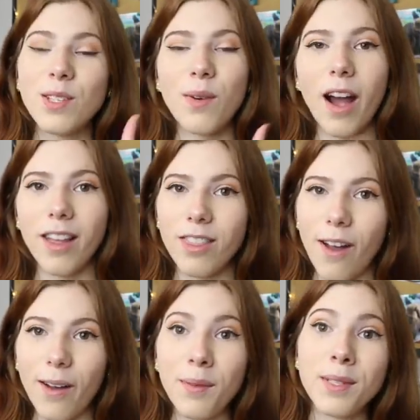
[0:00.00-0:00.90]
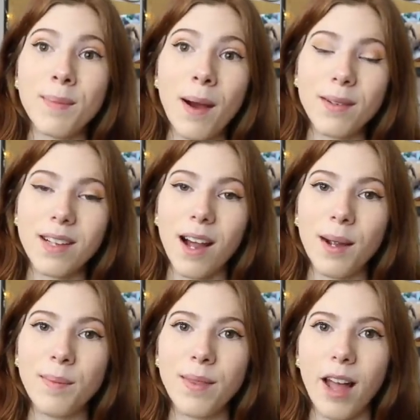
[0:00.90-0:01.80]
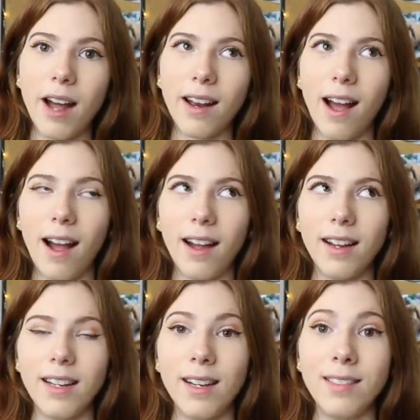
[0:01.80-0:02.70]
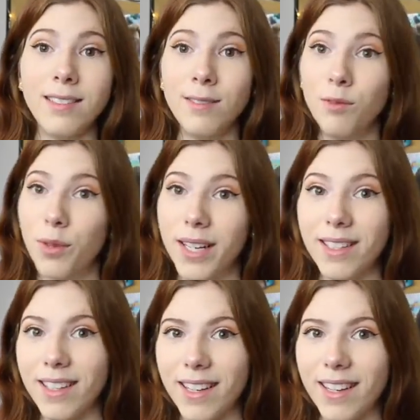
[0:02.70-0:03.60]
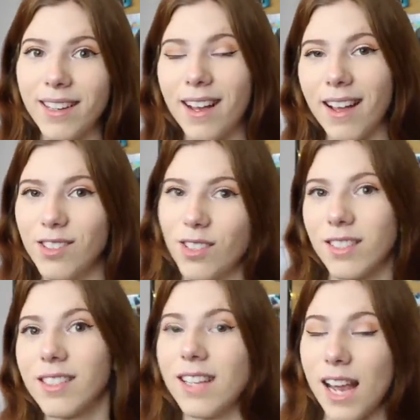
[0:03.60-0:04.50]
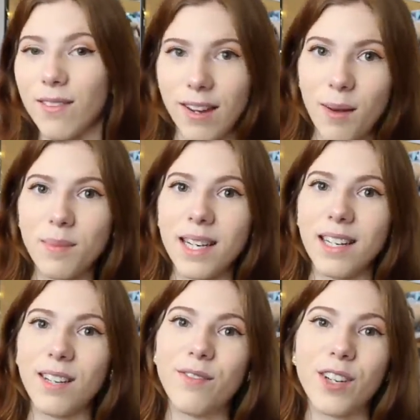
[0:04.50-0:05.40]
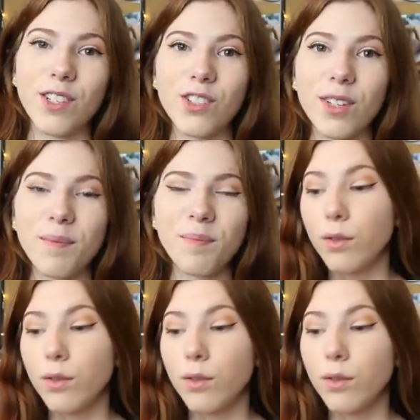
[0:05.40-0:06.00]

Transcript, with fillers: So I thought it was about time that I redid it and just gave an updated version.